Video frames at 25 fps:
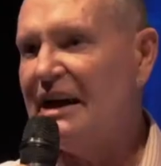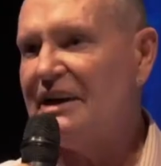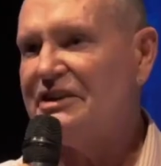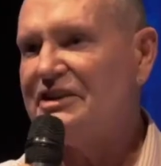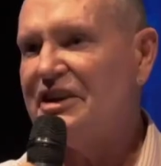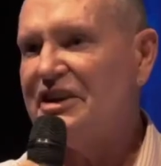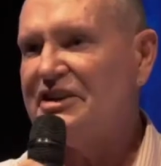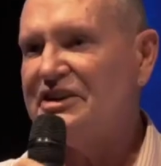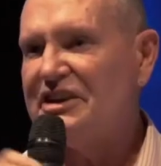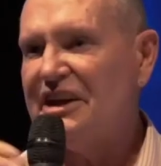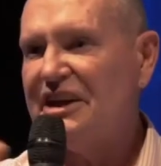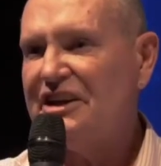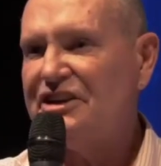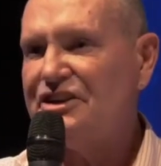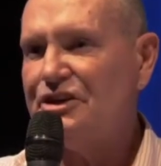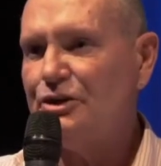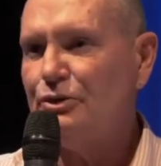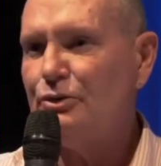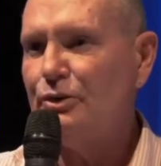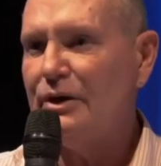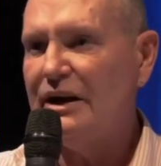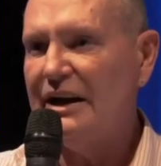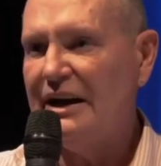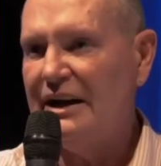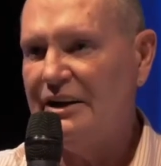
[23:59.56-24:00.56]
had the
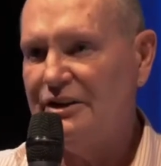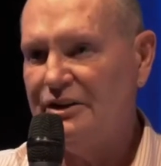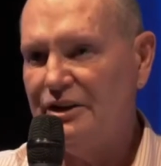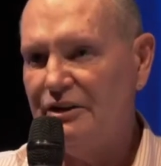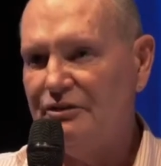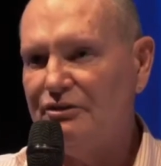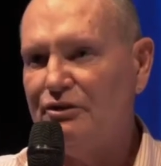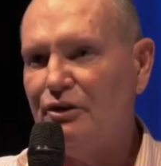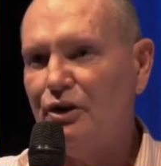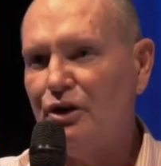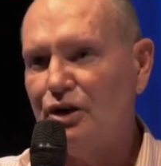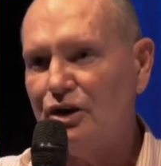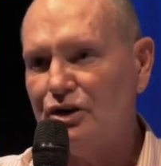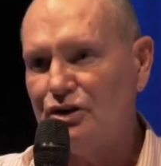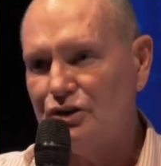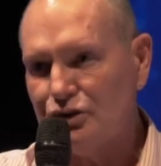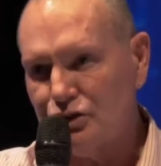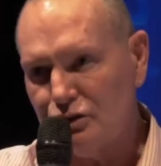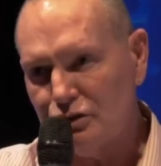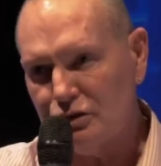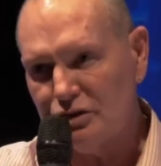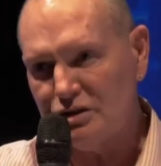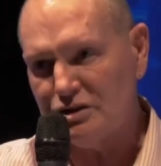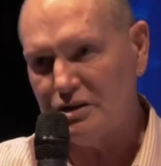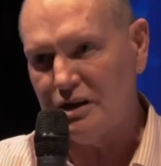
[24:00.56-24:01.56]
tissue in the fucking
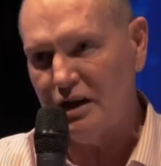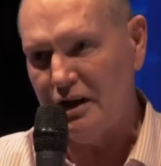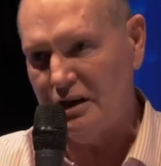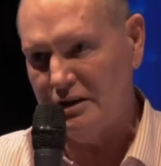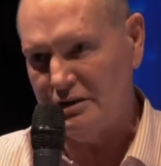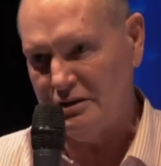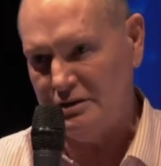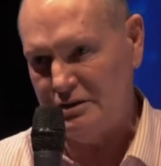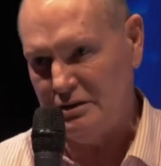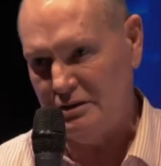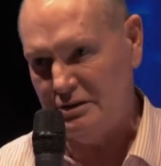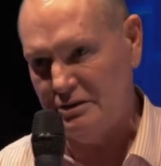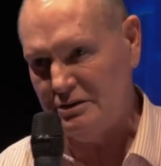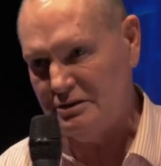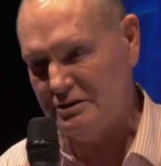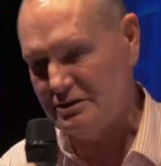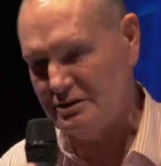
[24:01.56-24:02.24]
toes, guys. I